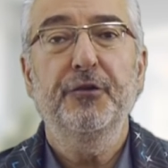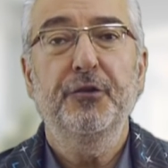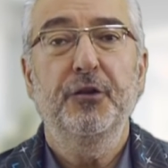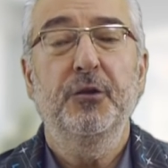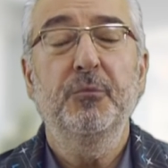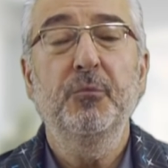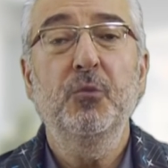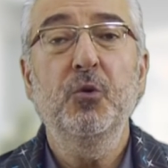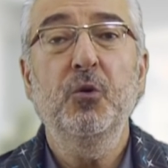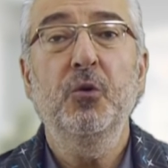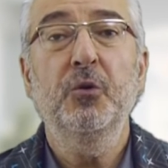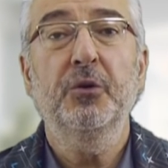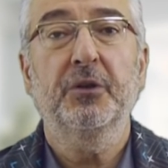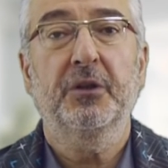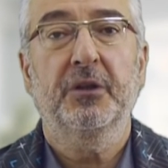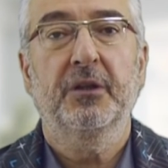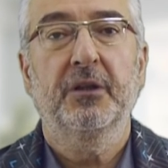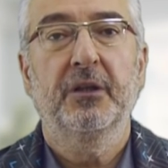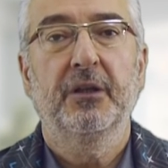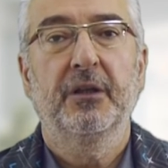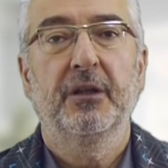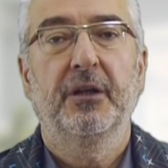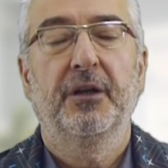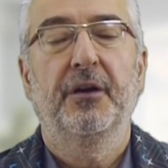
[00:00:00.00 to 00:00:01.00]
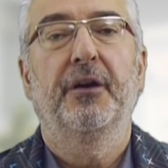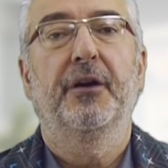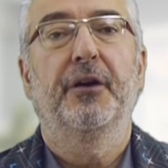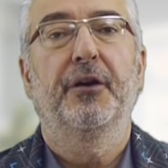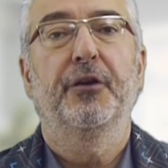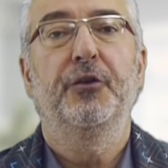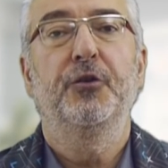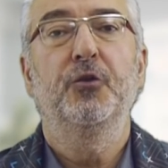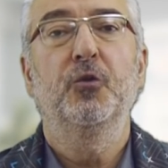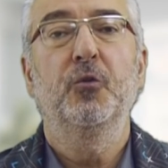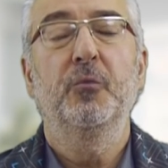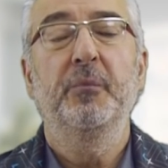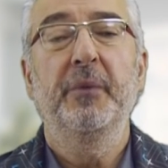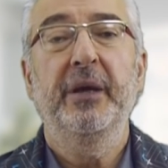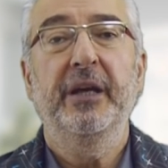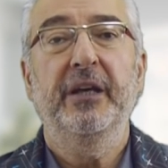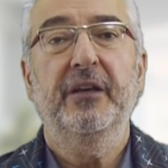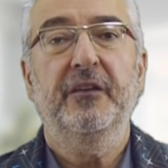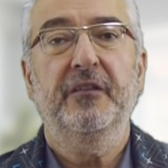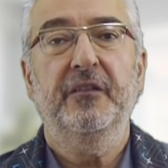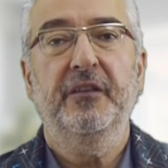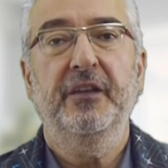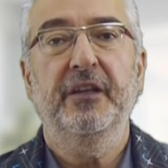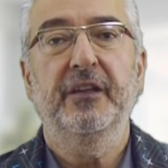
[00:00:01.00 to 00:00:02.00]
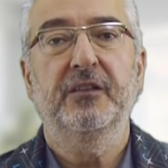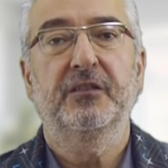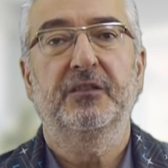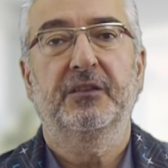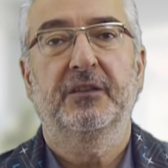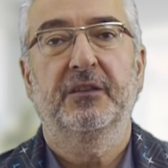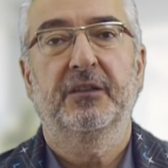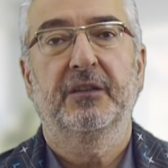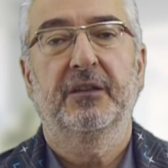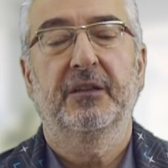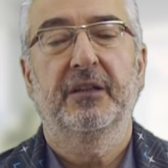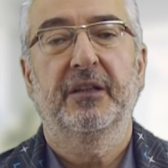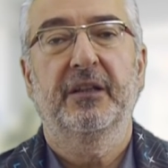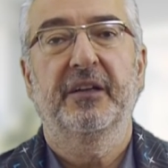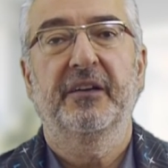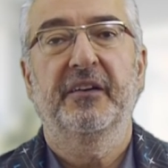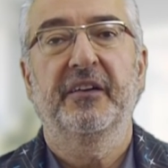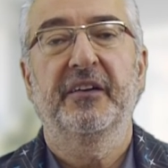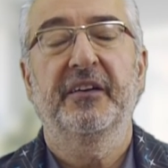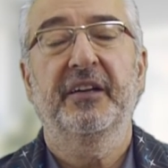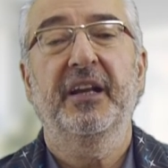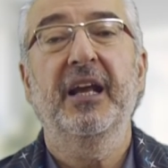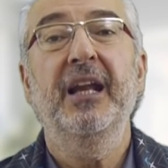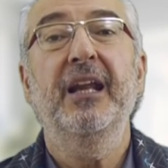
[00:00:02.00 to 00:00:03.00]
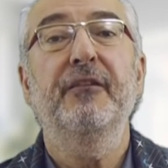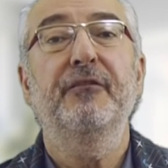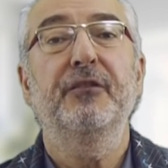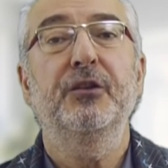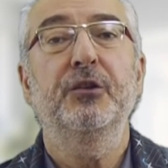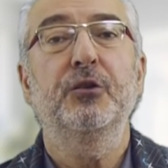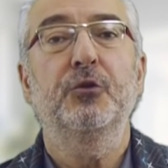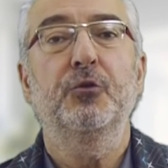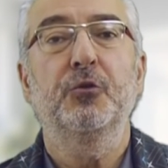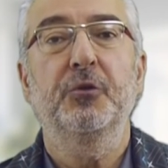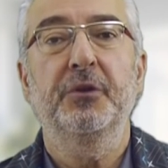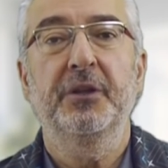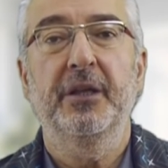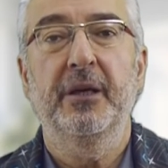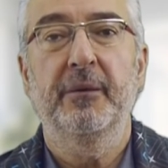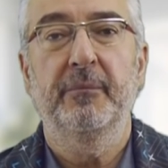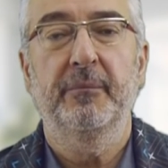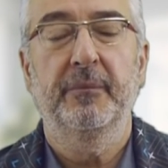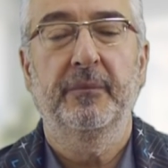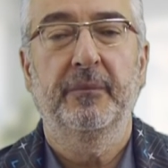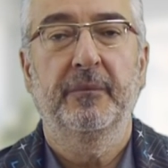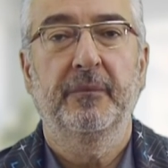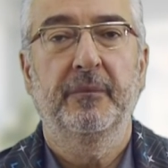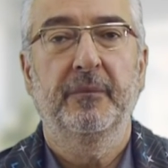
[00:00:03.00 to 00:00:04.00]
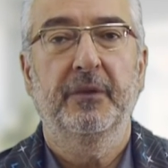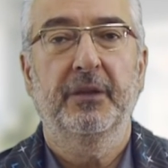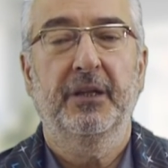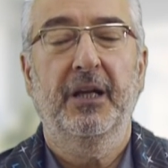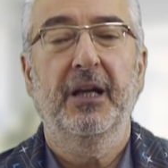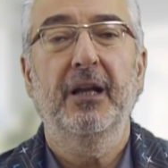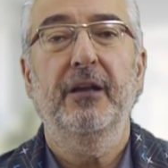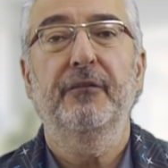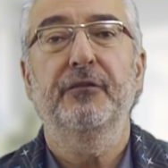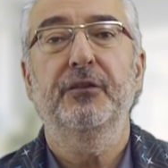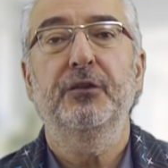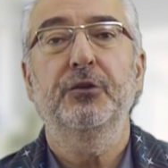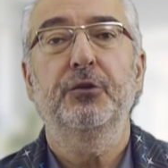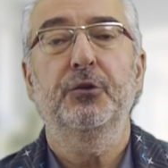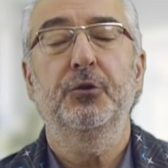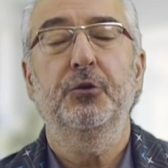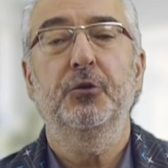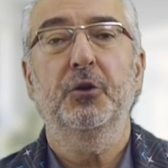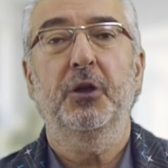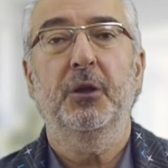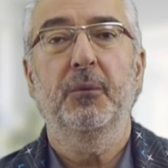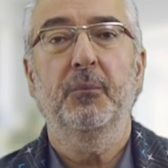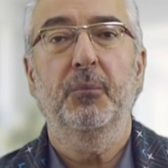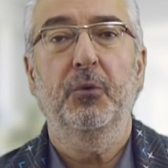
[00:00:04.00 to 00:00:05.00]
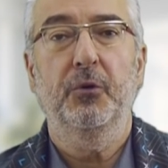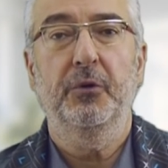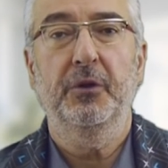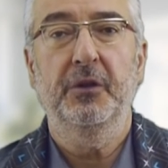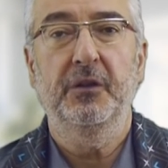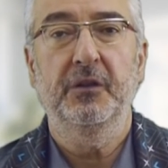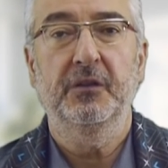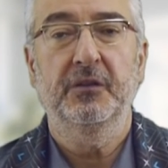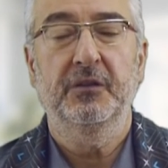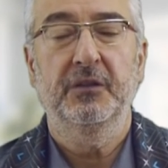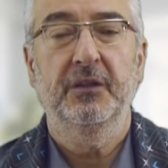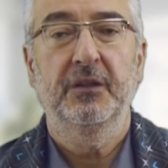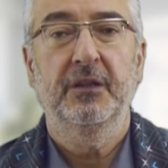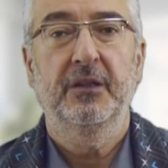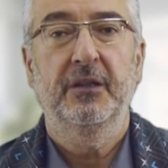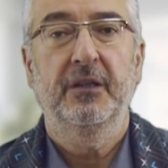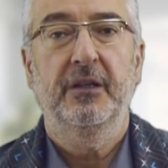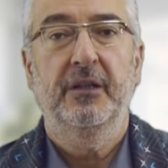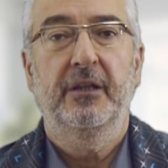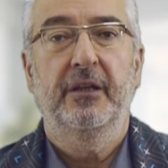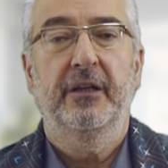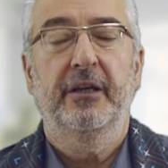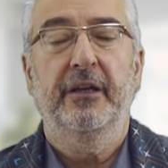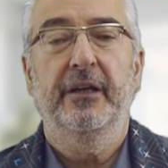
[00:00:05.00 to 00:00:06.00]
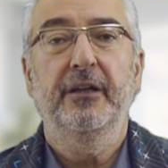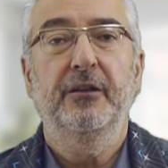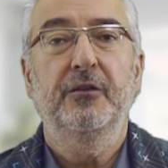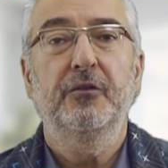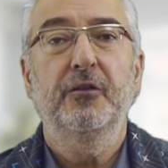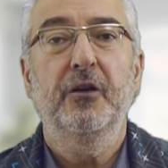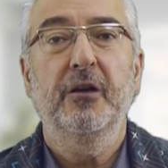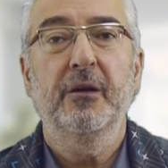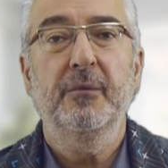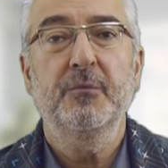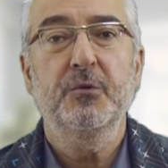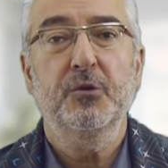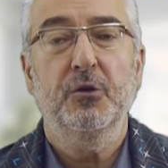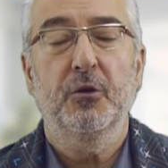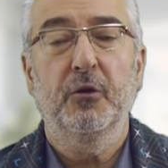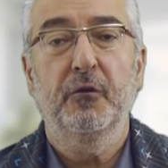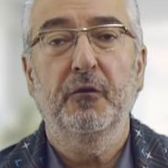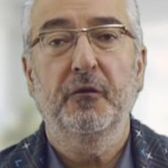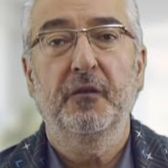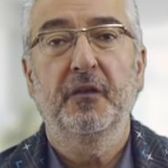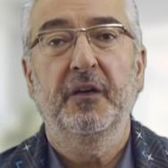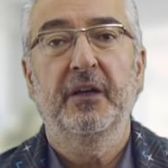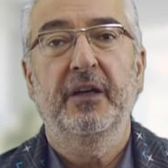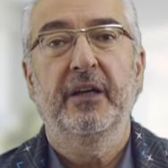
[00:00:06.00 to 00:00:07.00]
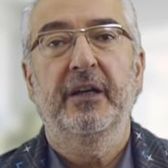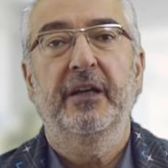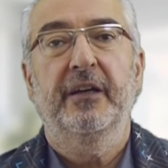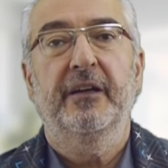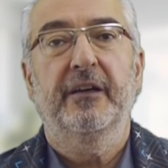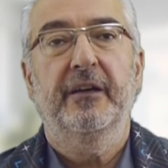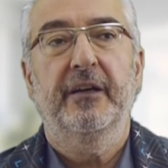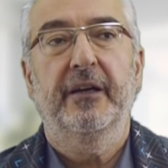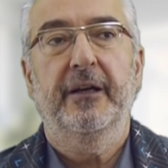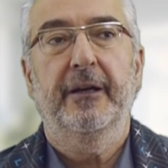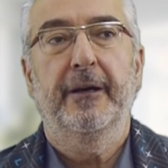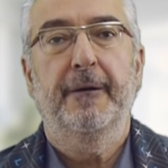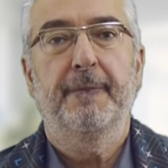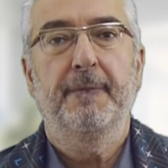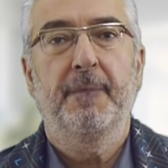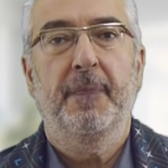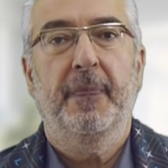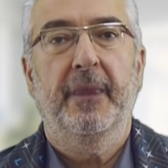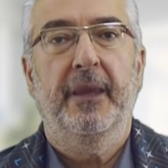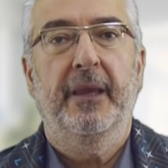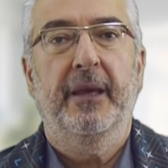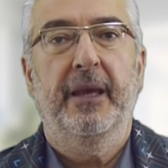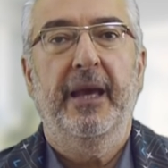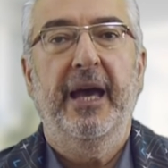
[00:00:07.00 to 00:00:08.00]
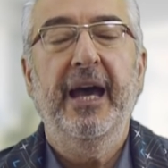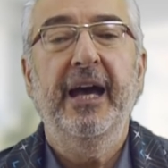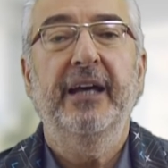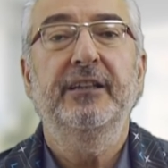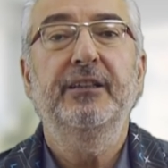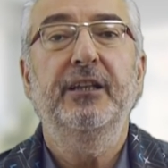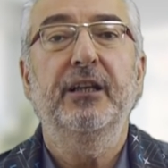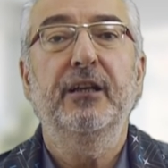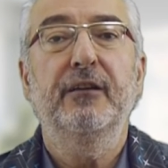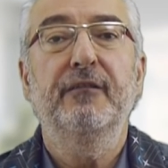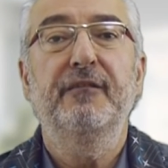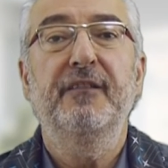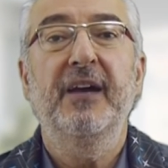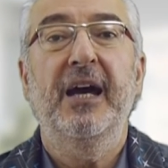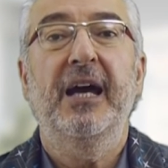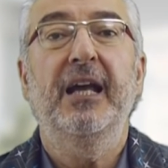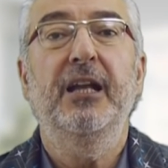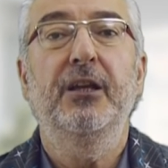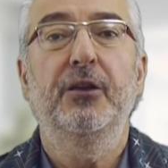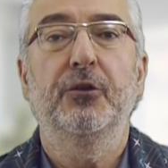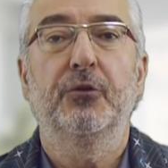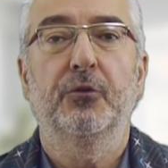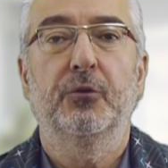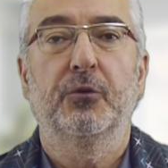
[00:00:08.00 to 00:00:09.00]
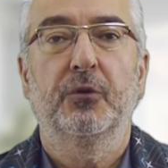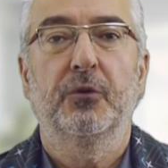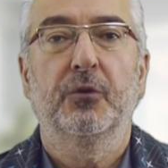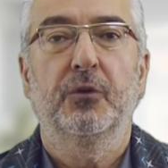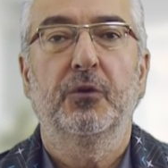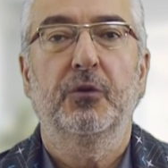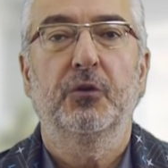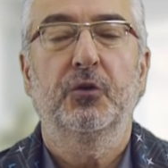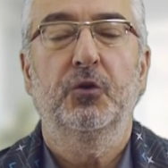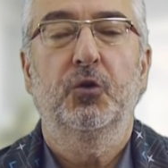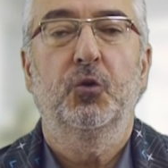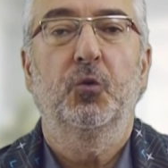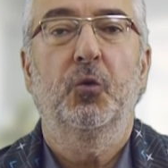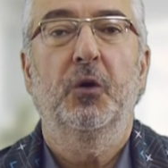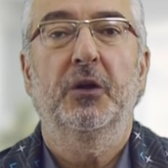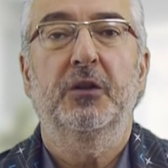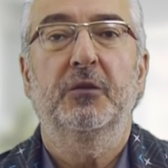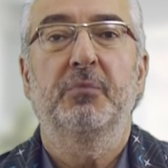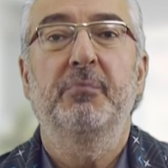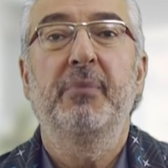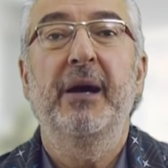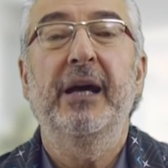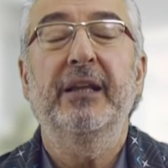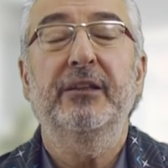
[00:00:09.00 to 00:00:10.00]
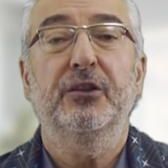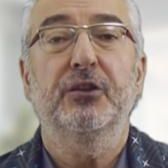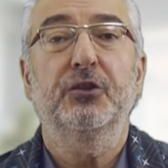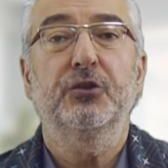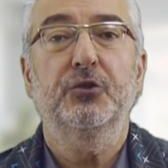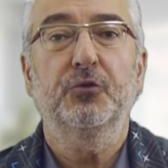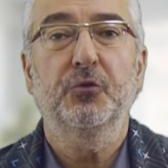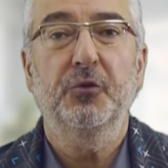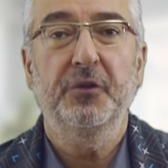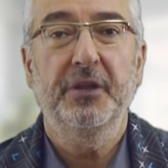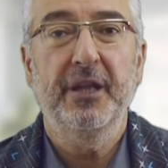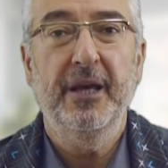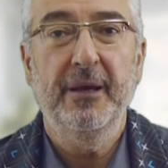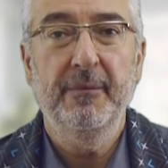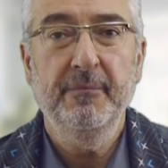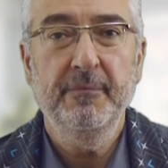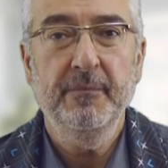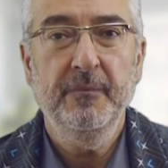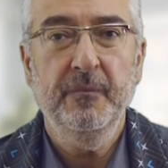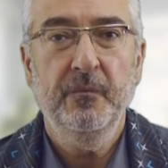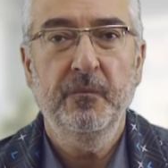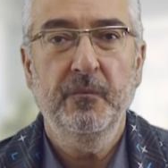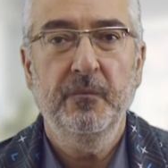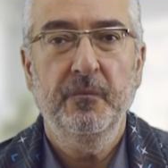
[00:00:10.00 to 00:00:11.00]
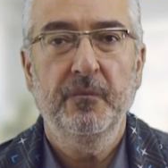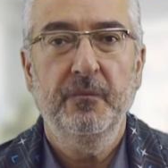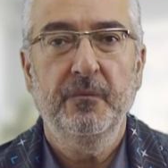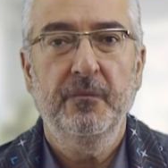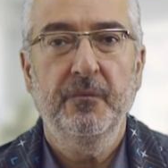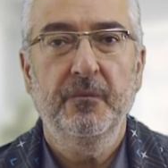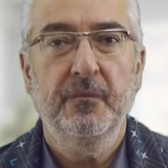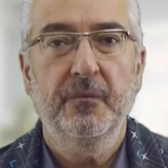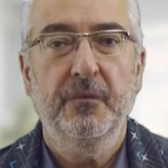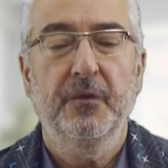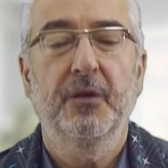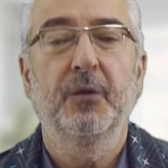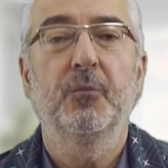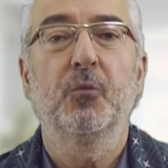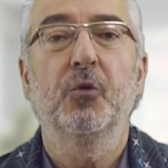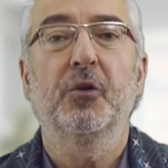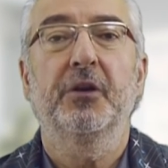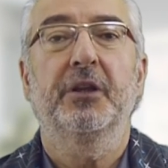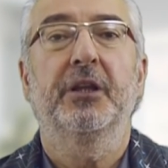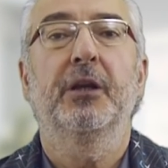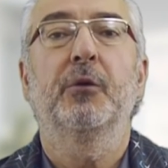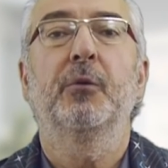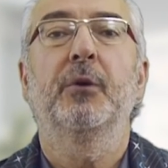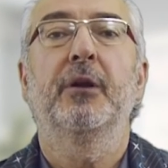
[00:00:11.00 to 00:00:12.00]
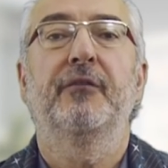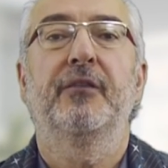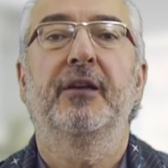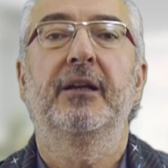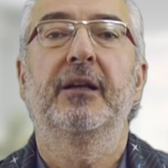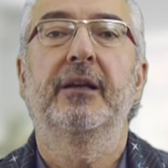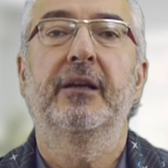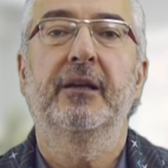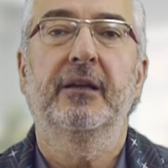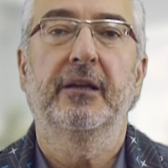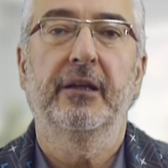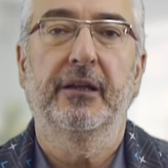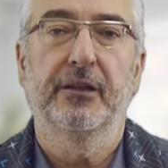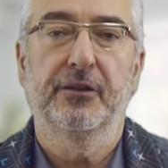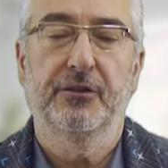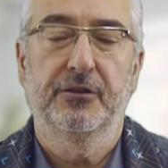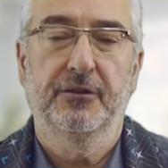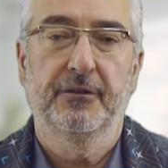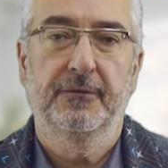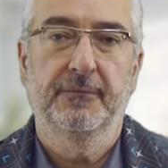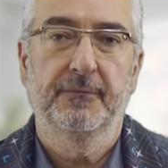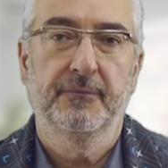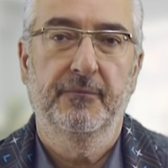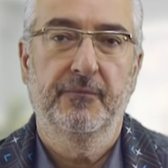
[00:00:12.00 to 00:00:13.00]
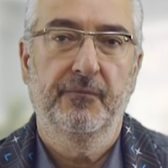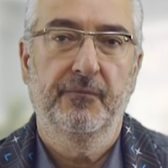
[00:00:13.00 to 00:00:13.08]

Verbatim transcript: the more you make things relevant to them, relevant to your employees in terms of um, adding value to what matters to them, the more they will feel engaged.